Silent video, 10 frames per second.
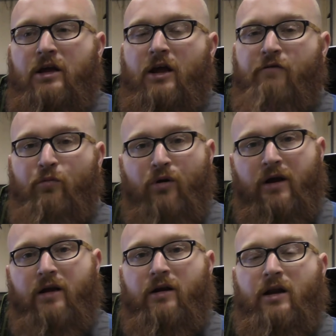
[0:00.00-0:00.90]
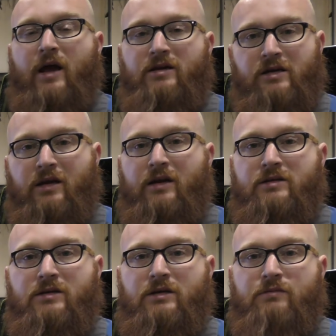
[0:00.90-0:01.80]
If you bring in a nineteen
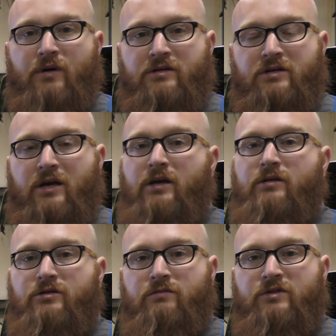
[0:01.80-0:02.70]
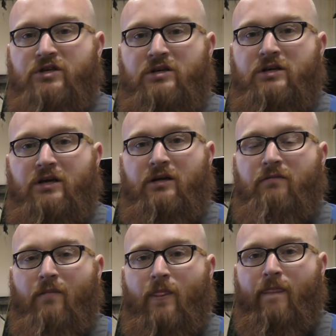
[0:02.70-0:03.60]
eighty-six Mustang G T
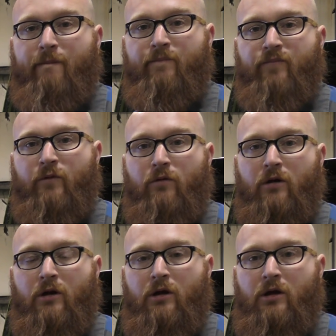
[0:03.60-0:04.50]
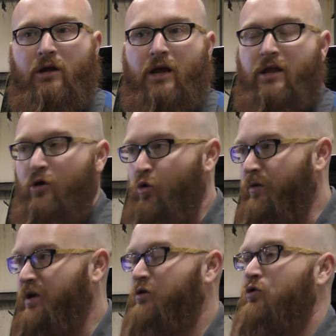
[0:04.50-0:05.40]
and the O
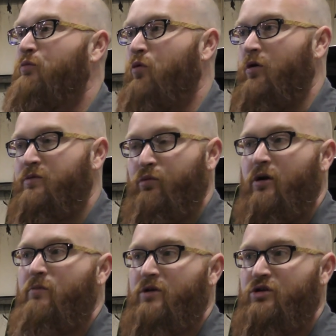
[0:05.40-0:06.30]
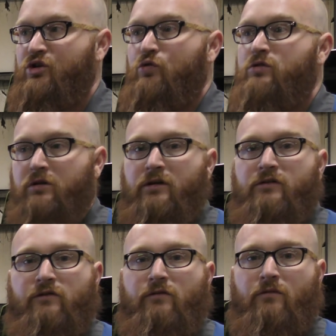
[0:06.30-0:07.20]
B D two port's pretty much
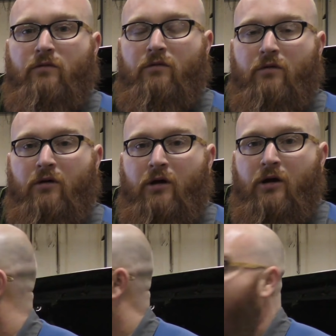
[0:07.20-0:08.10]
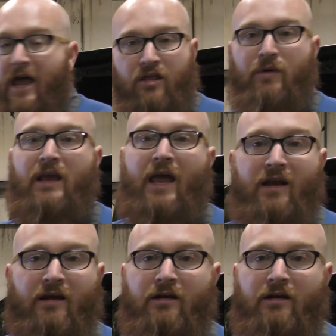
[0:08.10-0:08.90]
useless, and the mechanic